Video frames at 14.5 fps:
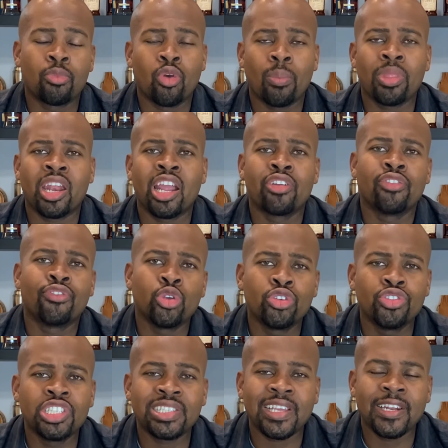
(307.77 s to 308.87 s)
rum that I reviewed
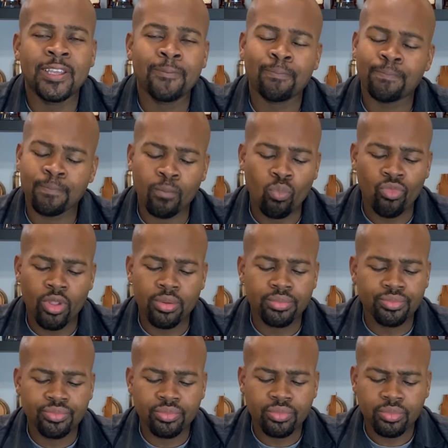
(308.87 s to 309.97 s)
recently.
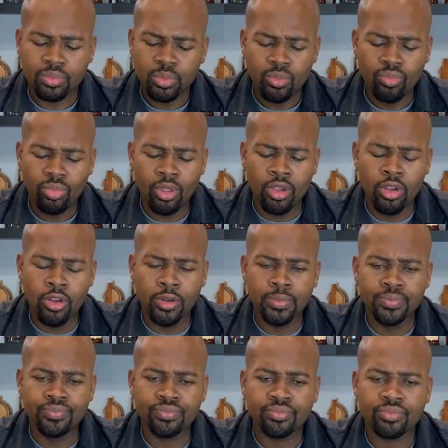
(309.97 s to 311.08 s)

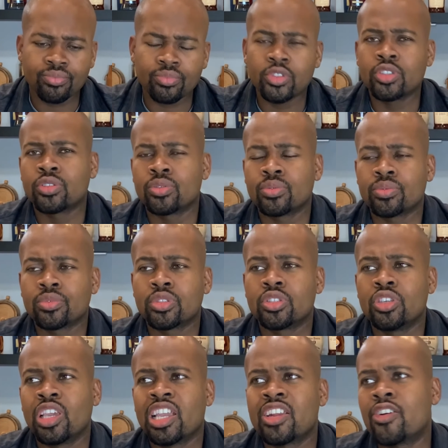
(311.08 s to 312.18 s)
Um,
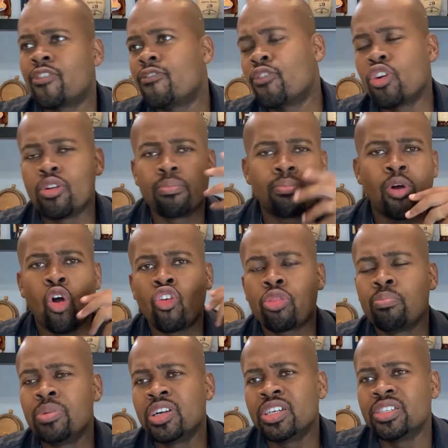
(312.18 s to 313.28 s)
you get a full mouth
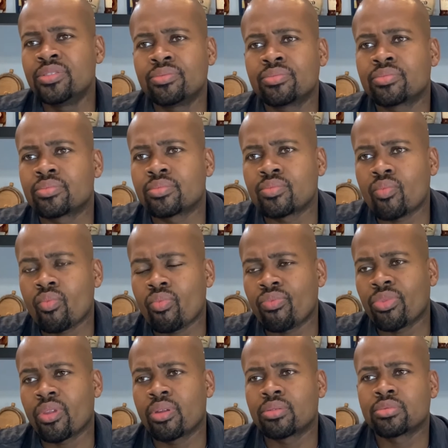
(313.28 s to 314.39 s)
burn.
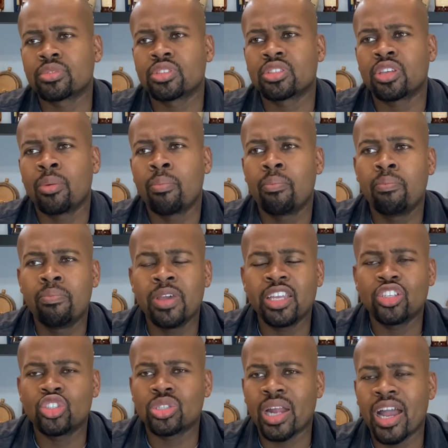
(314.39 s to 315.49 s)
It's a bit
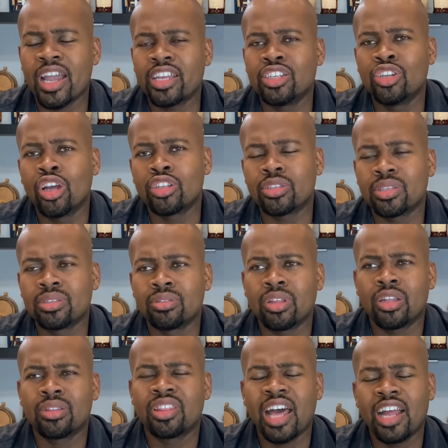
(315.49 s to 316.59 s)
dry, not
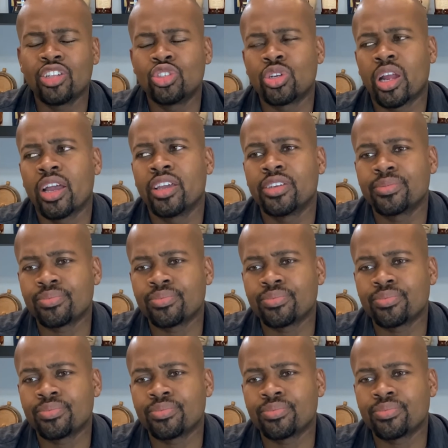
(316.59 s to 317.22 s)
not that dry.